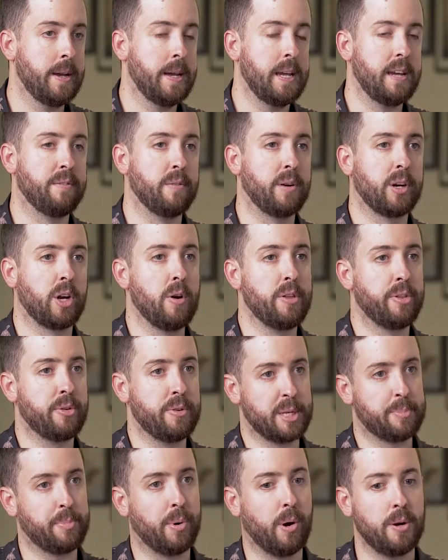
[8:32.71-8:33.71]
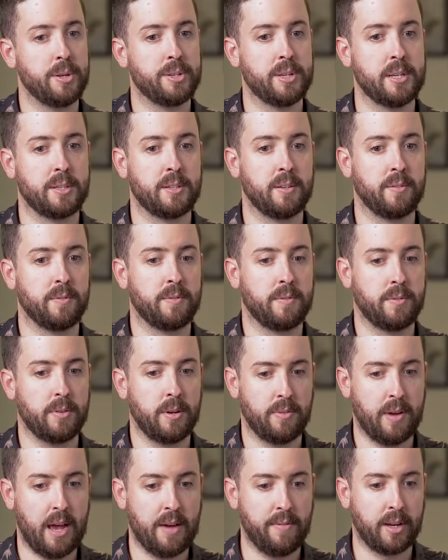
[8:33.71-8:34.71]
If we're going through this process of,
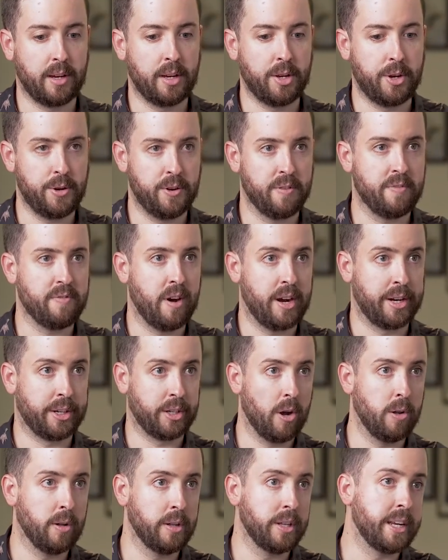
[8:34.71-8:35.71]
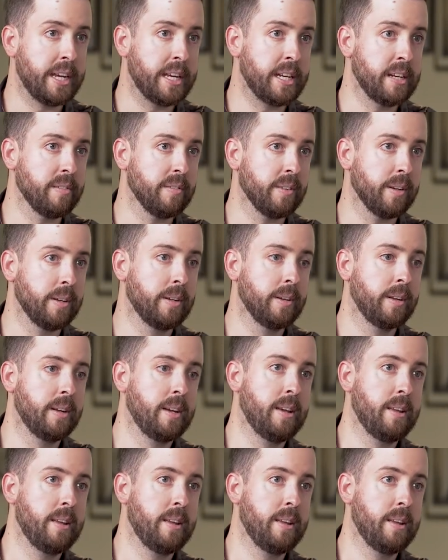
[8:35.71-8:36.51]
of having a unified goal at the end of it,